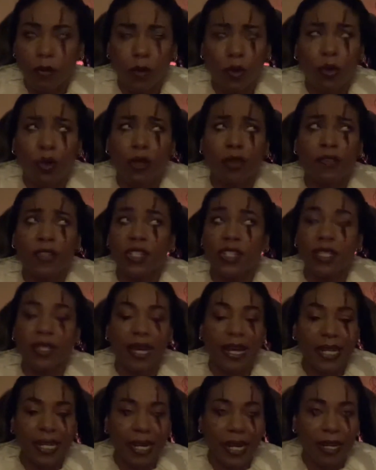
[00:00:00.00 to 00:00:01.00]
or even just
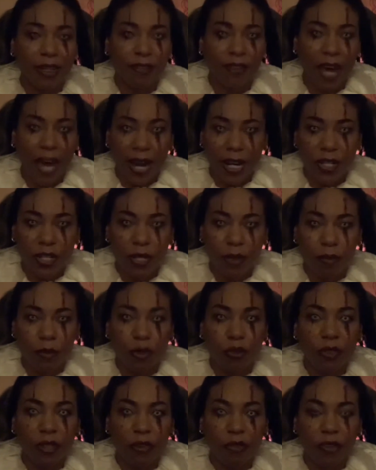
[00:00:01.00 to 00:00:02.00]
any kind of action
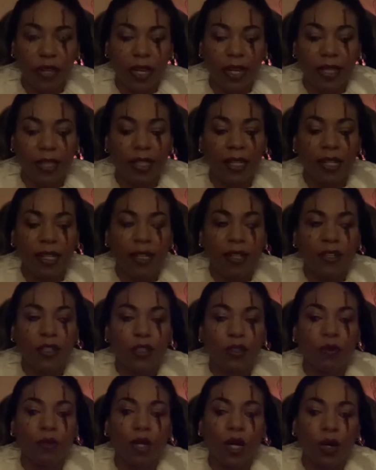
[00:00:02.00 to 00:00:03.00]
movie fan,
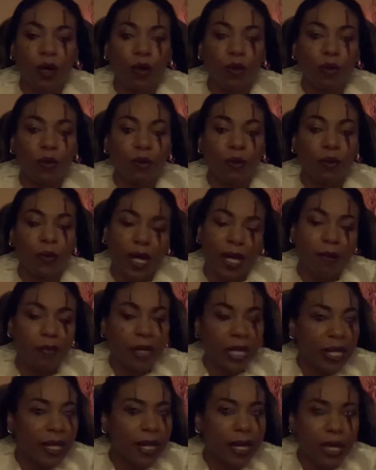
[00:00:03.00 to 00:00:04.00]
you know what I
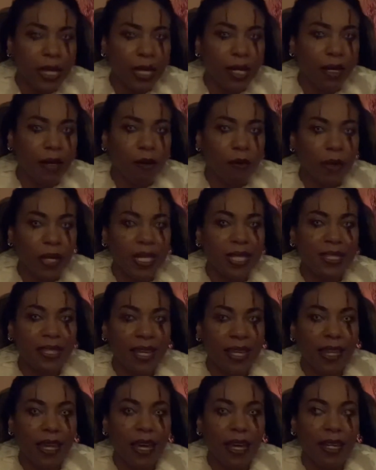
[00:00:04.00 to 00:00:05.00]
mean, I think, when I
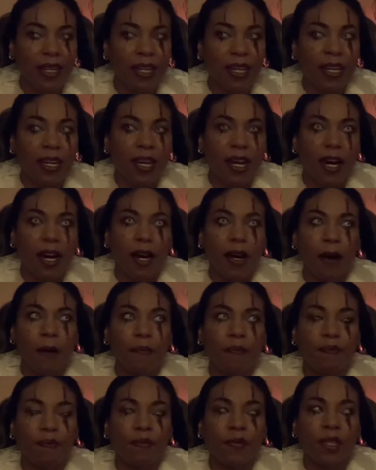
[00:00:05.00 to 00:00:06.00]
say that.
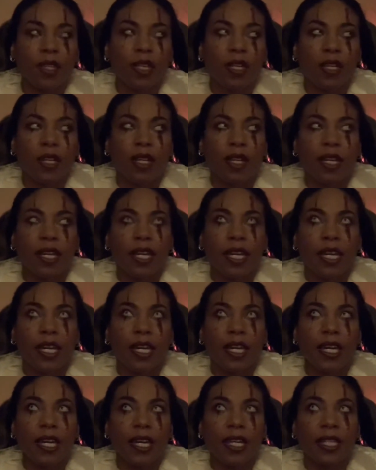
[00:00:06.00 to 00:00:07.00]
An
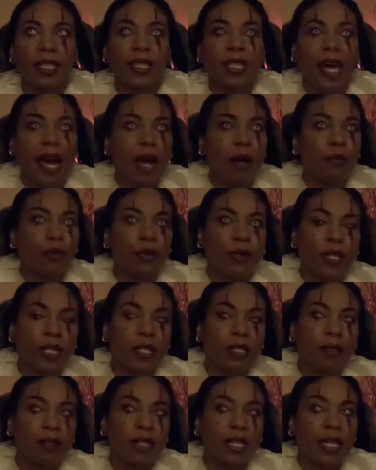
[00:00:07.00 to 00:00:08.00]

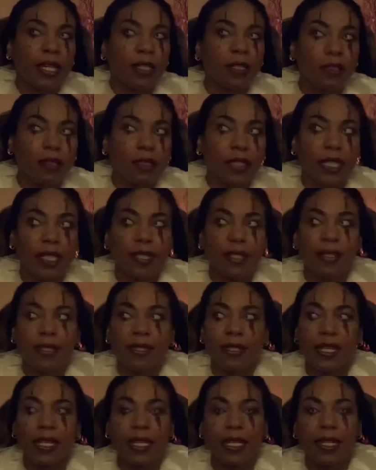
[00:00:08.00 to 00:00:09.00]
elaborate kill in a
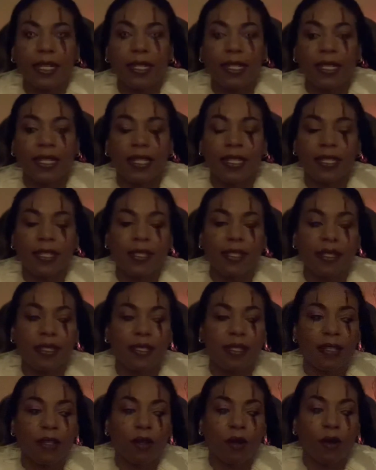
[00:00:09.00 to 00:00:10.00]
scene
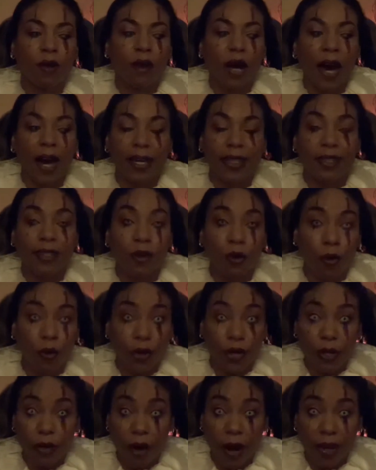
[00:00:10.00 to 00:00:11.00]
is highly
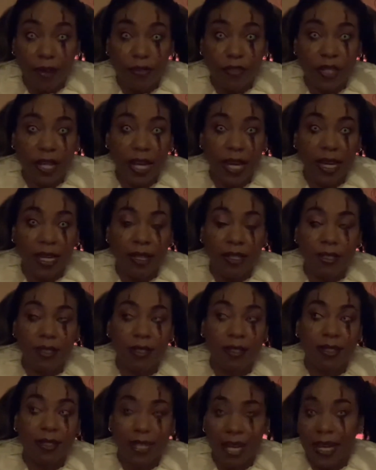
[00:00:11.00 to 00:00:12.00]
choreographed and
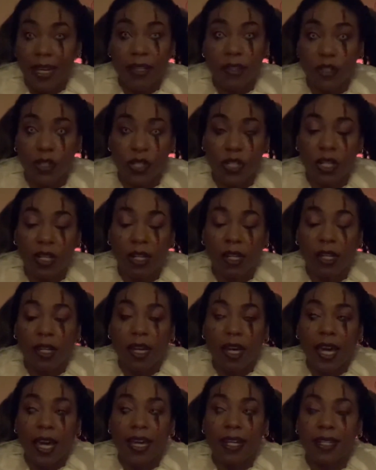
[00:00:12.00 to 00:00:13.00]
staged.
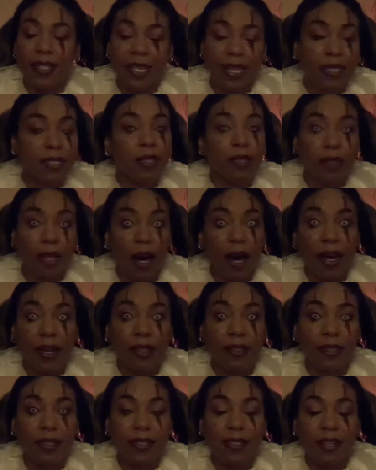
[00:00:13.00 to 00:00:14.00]
And it takes a lot.
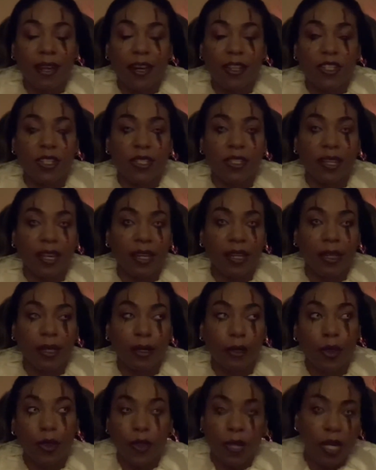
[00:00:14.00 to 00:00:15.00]
It's not just like
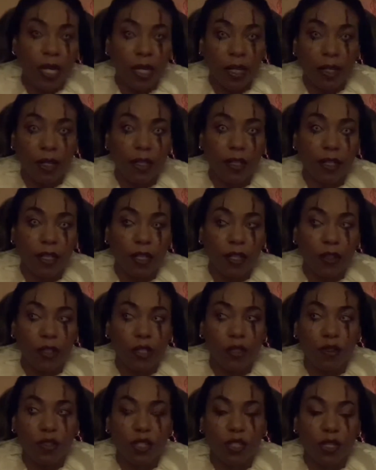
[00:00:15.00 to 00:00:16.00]
a thing, you know, you
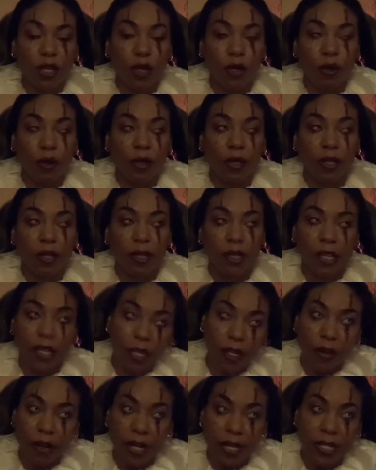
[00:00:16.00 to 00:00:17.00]
don't just go,
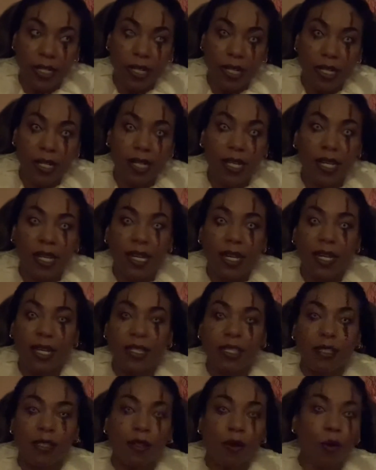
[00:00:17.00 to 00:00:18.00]
here, I did it.
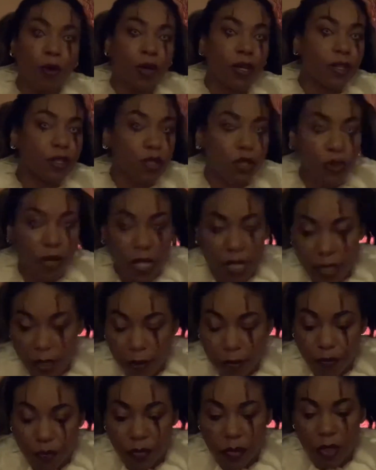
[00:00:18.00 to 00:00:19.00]
It's orchestrated.
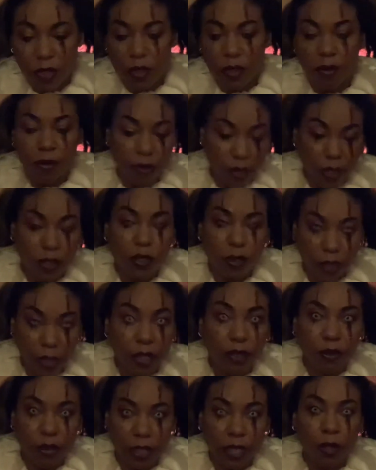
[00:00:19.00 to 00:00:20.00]
It's
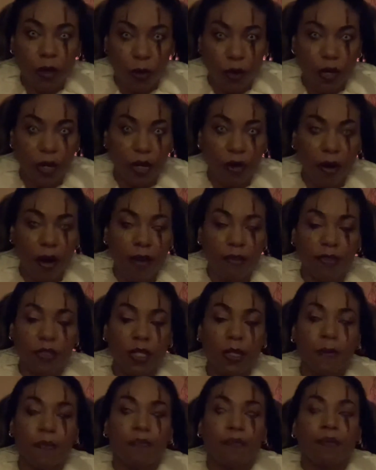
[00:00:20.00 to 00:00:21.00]
literally choreographed.
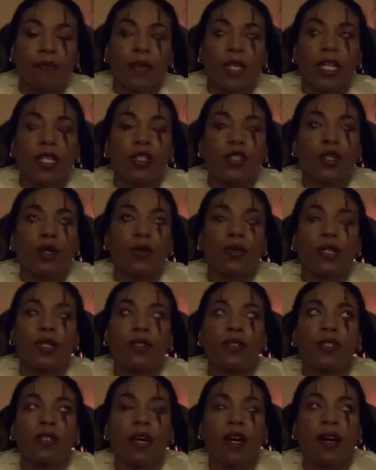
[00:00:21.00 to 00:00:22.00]
And so
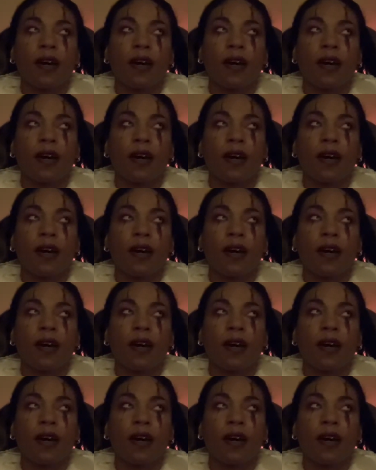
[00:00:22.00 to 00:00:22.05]
there's,